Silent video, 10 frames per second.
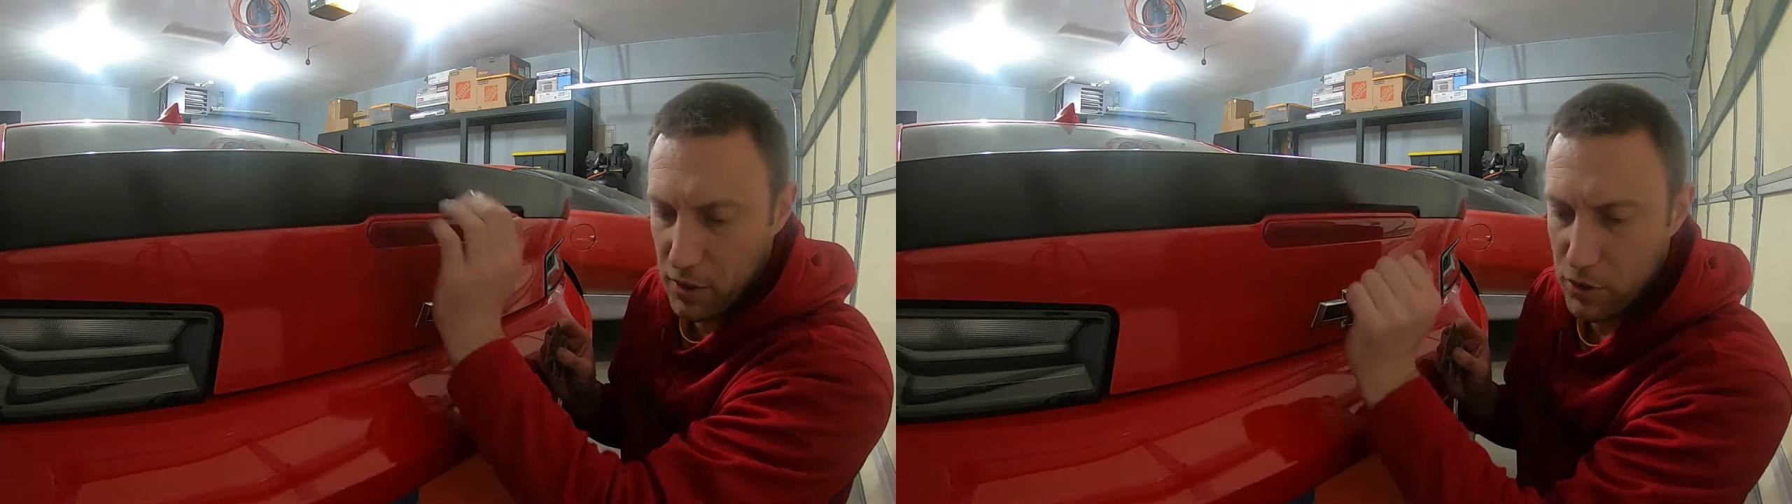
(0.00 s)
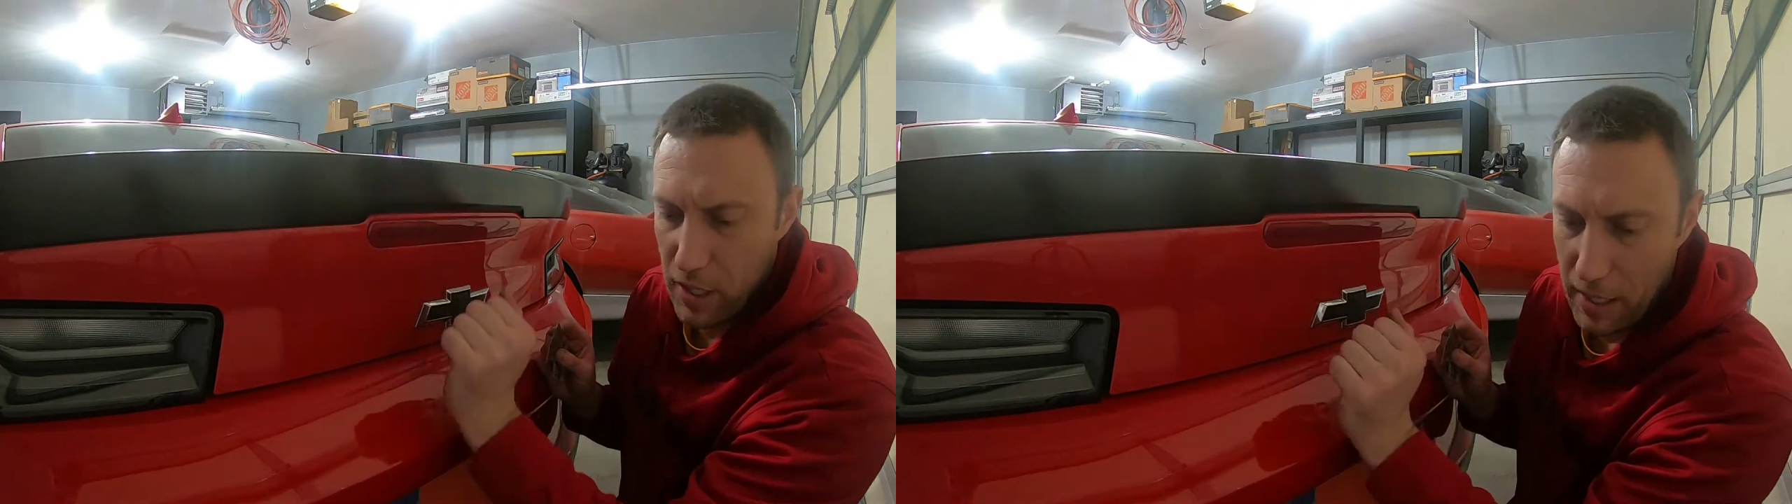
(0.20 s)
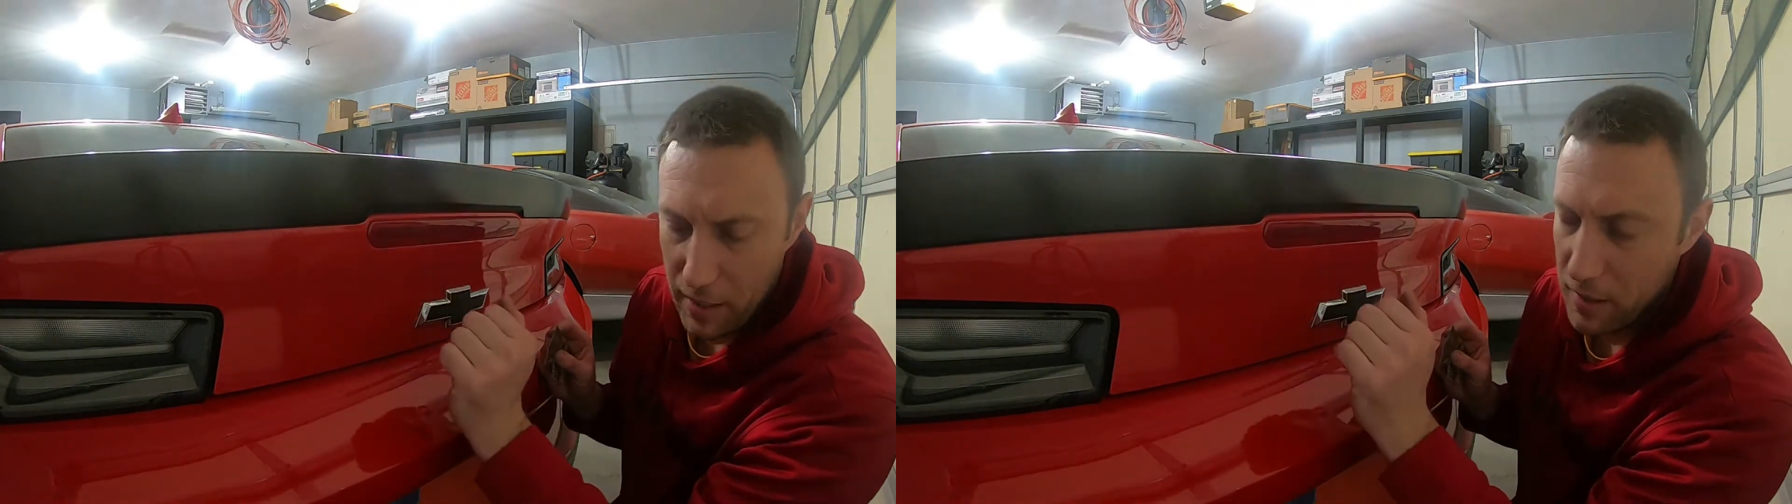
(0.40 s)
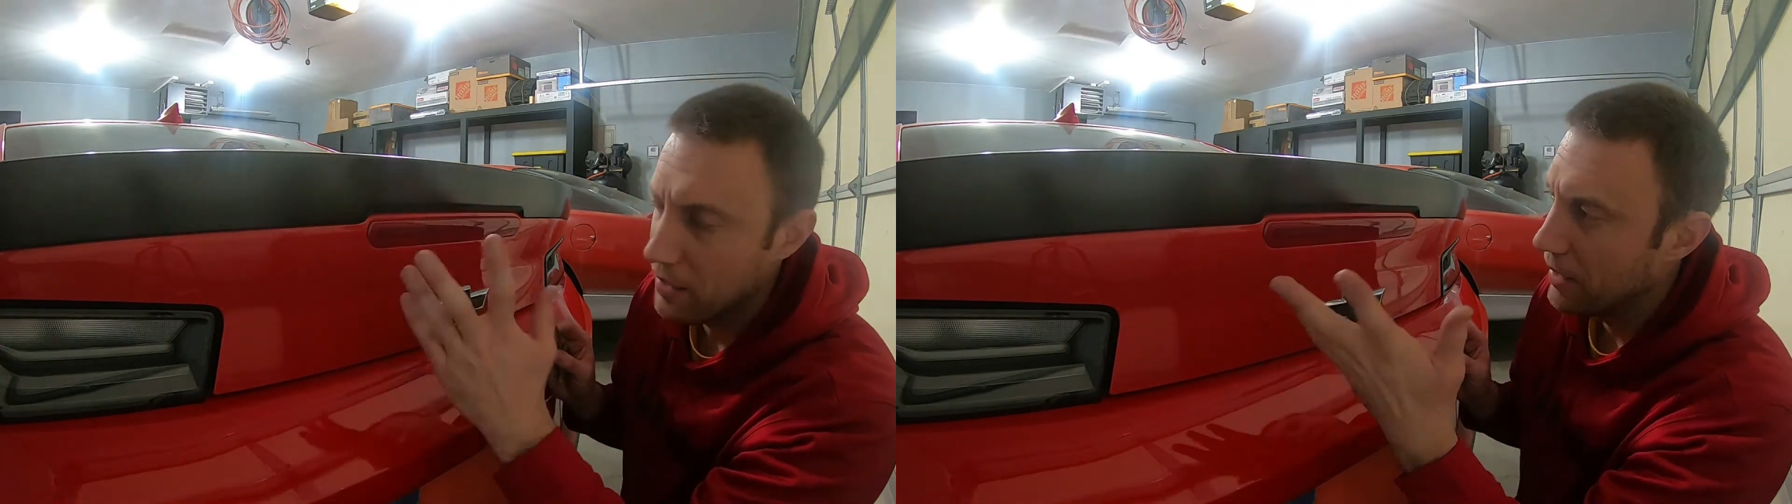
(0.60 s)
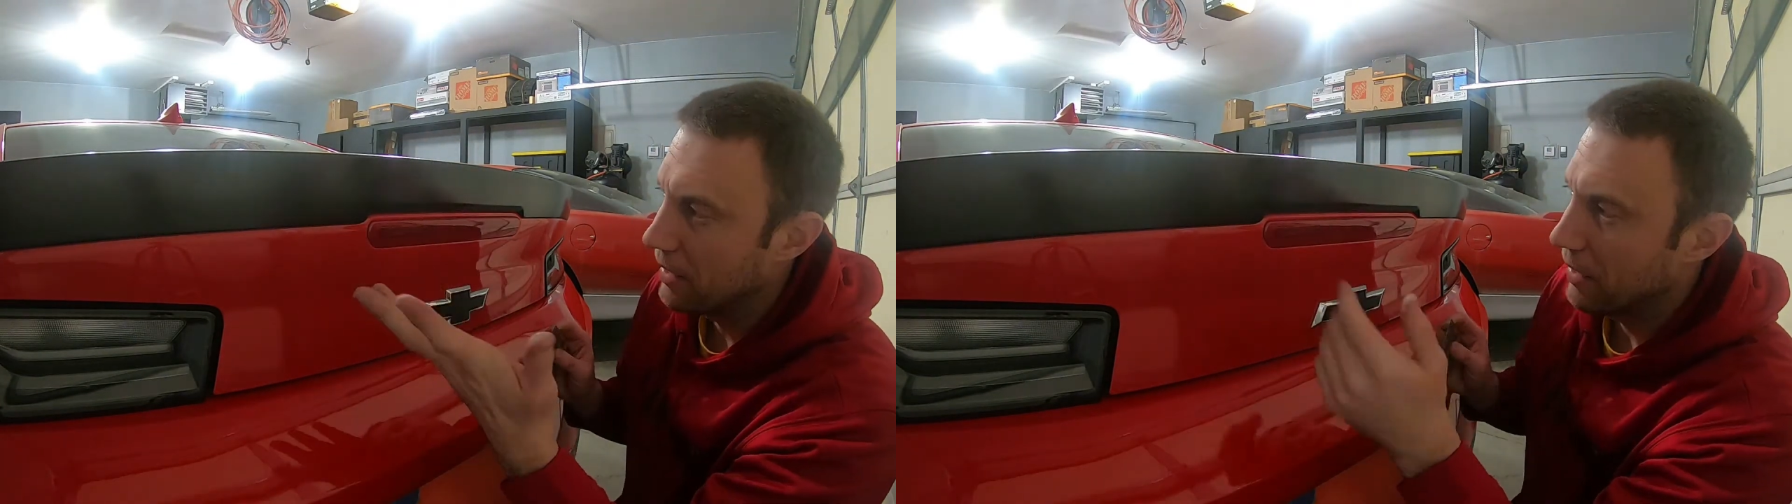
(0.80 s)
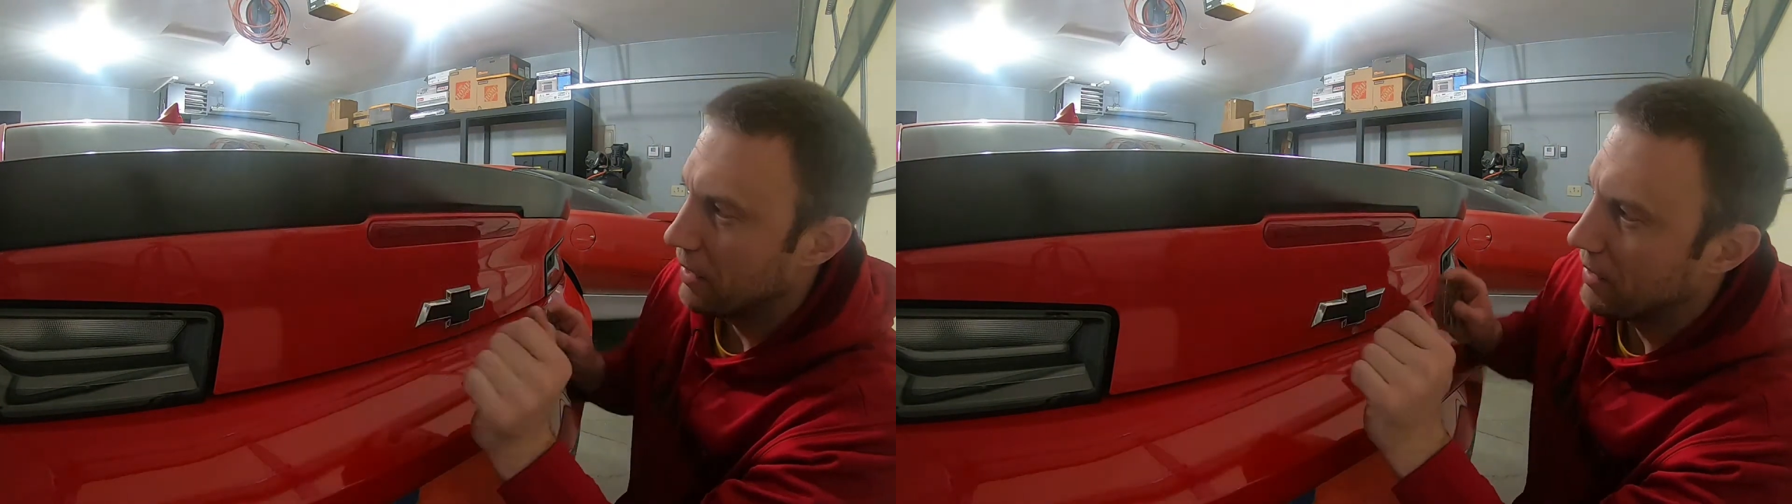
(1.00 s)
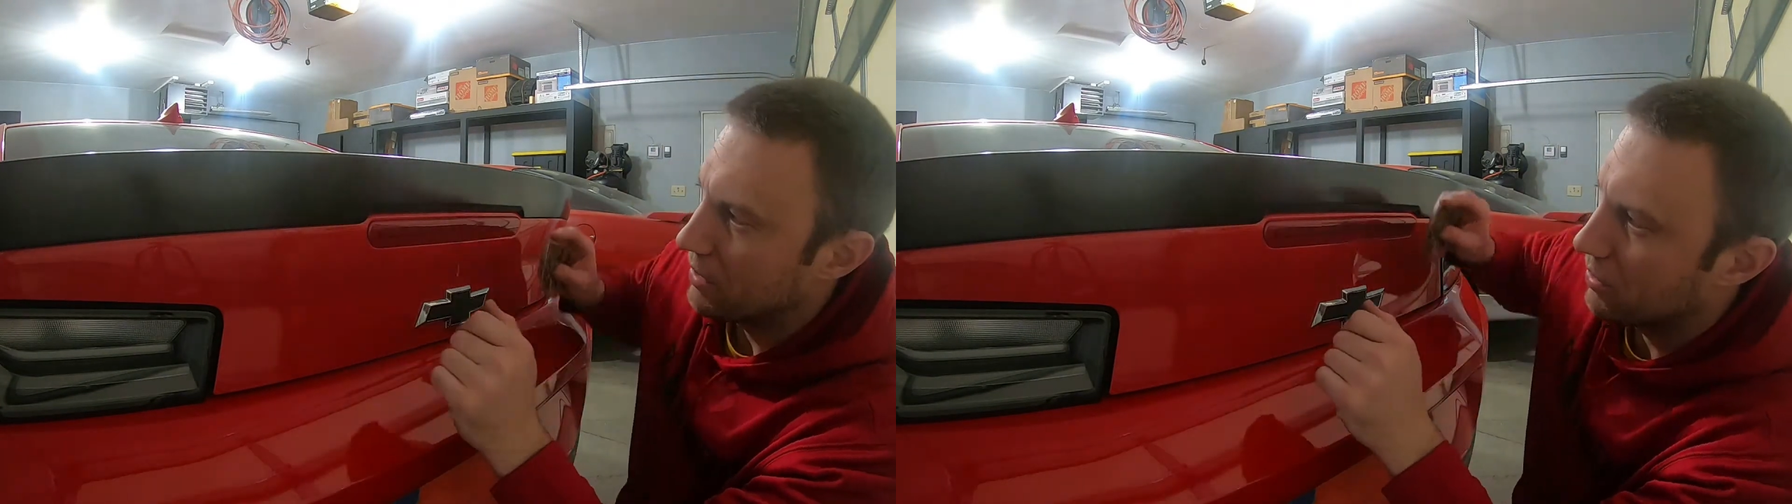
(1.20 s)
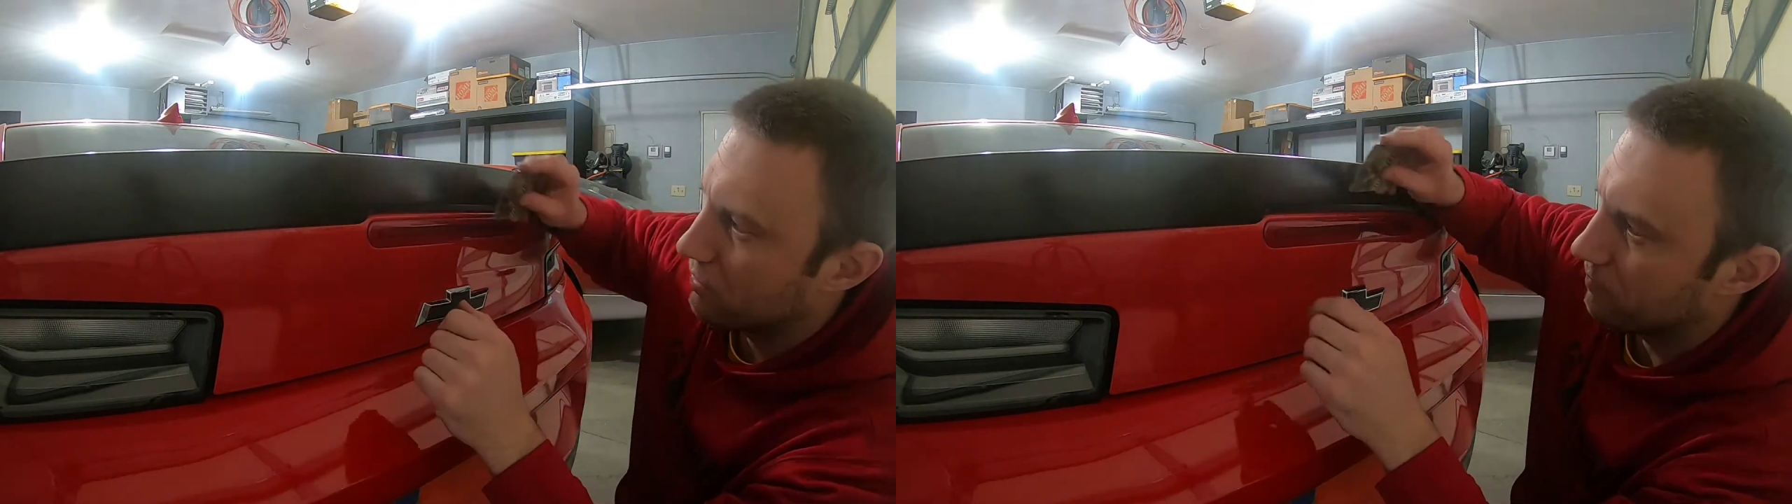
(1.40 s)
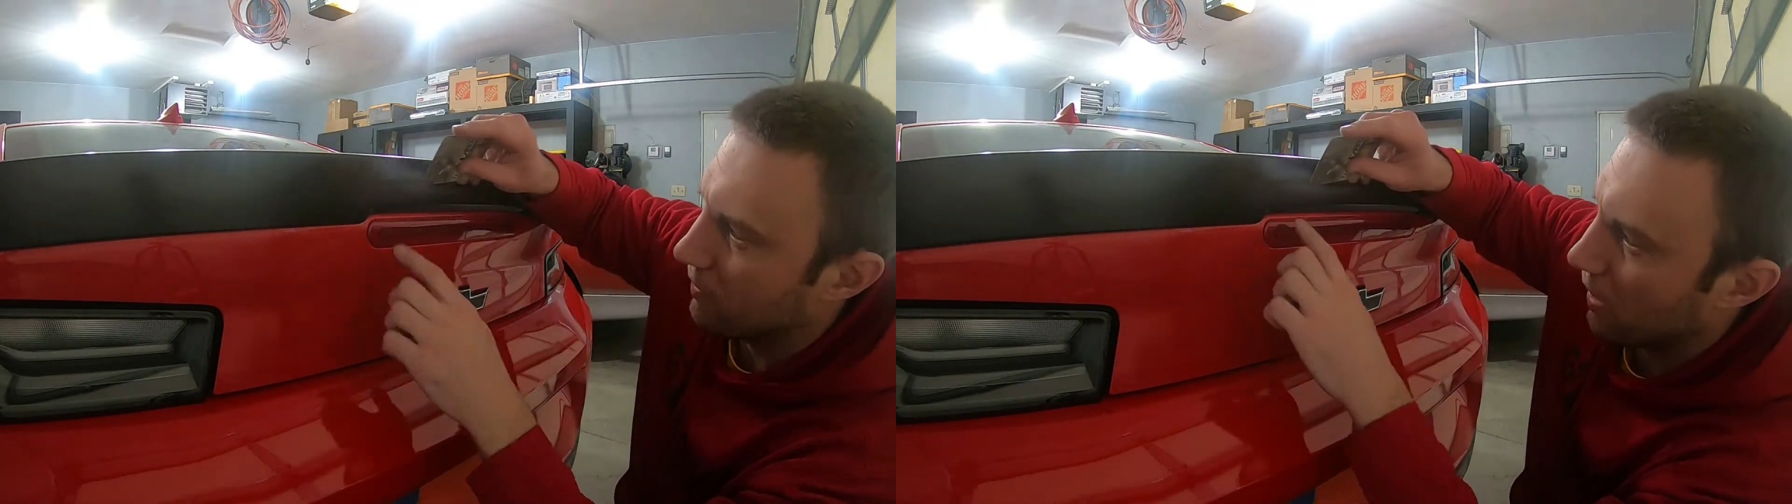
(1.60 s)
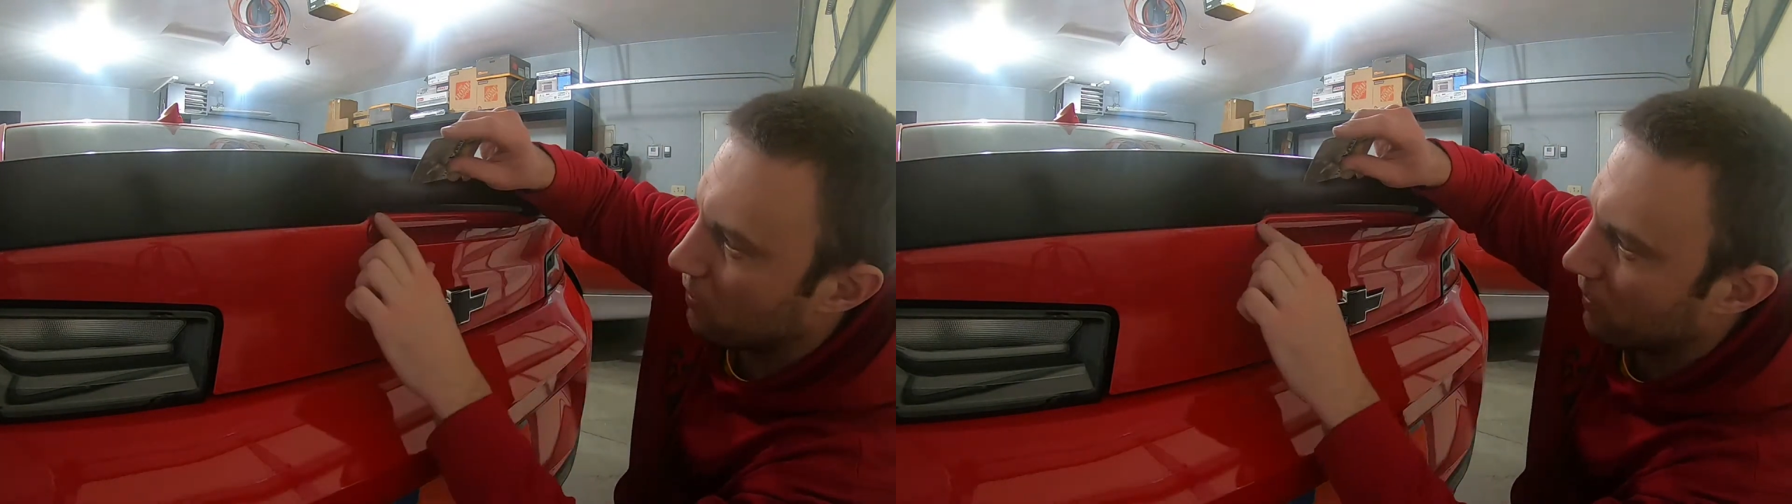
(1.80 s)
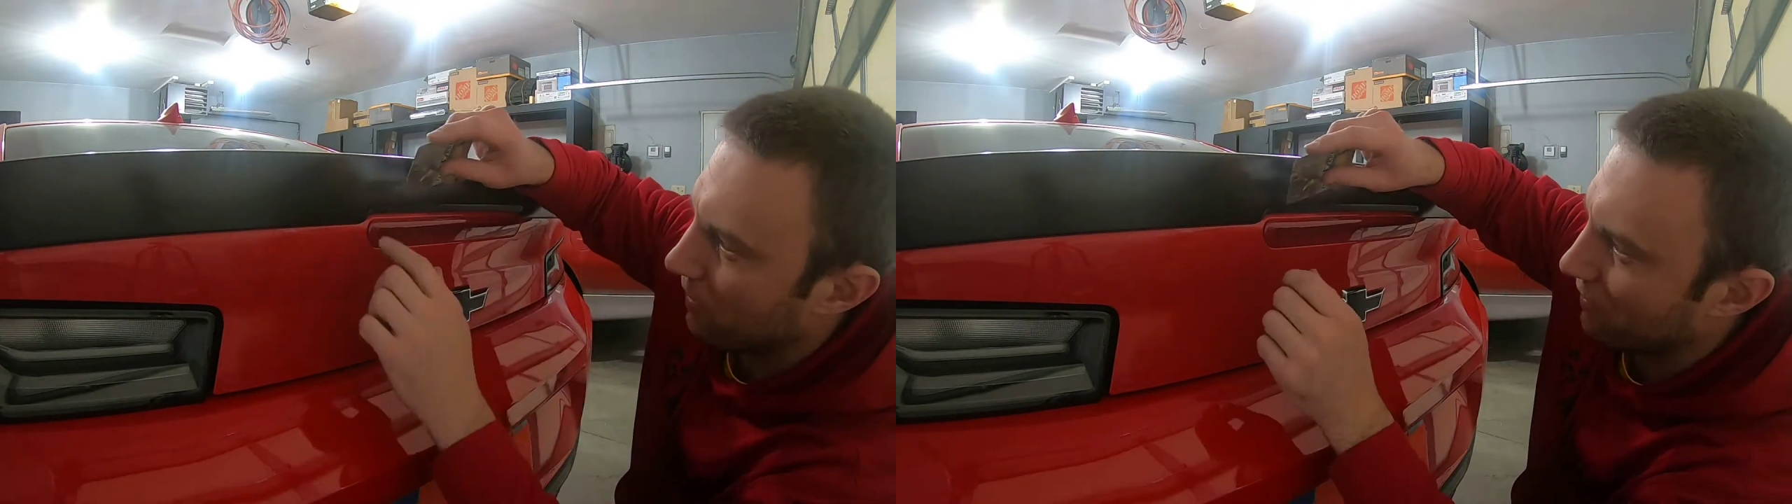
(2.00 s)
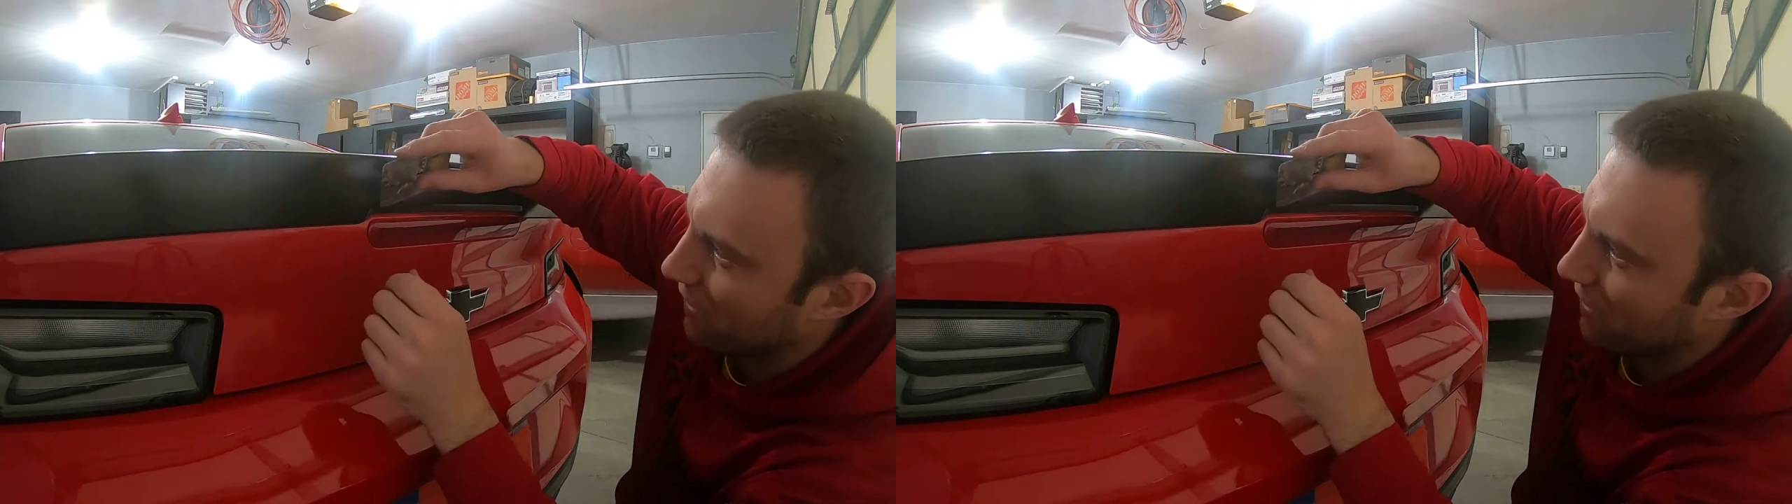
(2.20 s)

dryer. I don't have a